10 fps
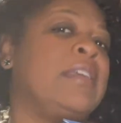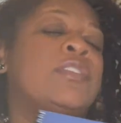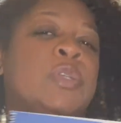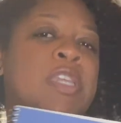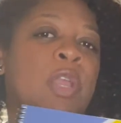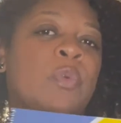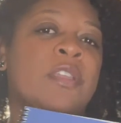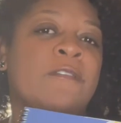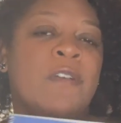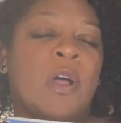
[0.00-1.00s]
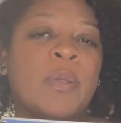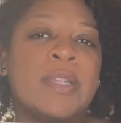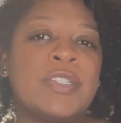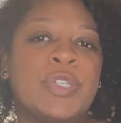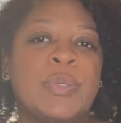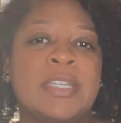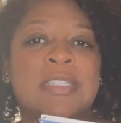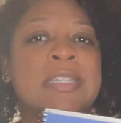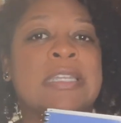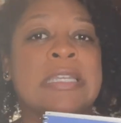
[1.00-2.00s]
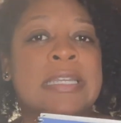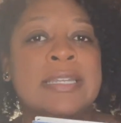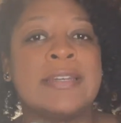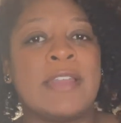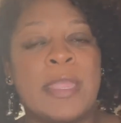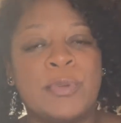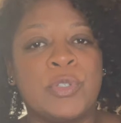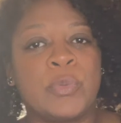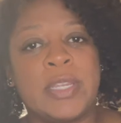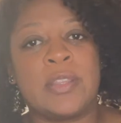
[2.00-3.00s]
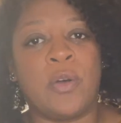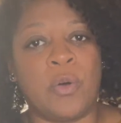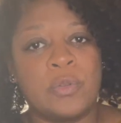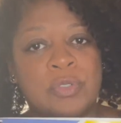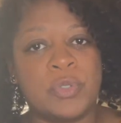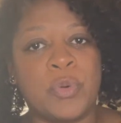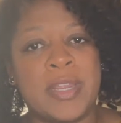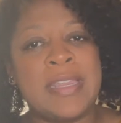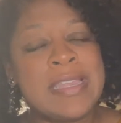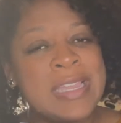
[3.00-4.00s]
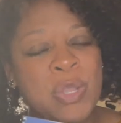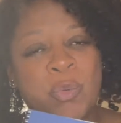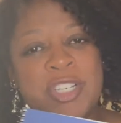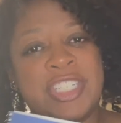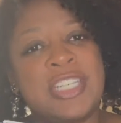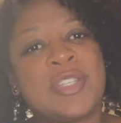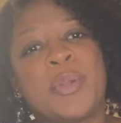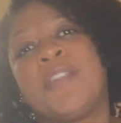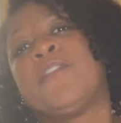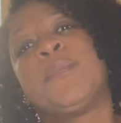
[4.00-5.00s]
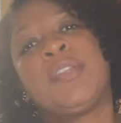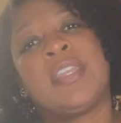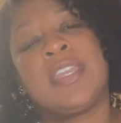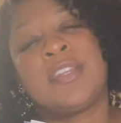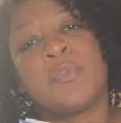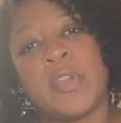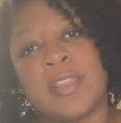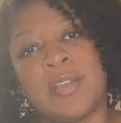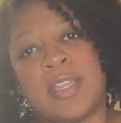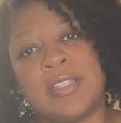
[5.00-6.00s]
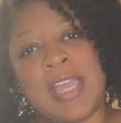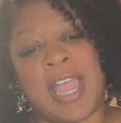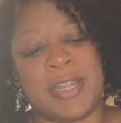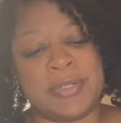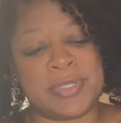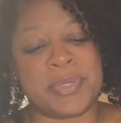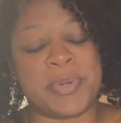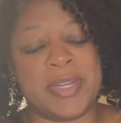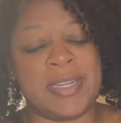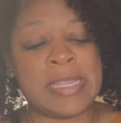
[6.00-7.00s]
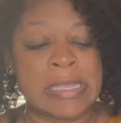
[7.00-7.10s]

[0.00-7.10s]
So you can't really follow it until you get to the end and you're able to read the whole story, which she has already flipped to the end and read the entire story.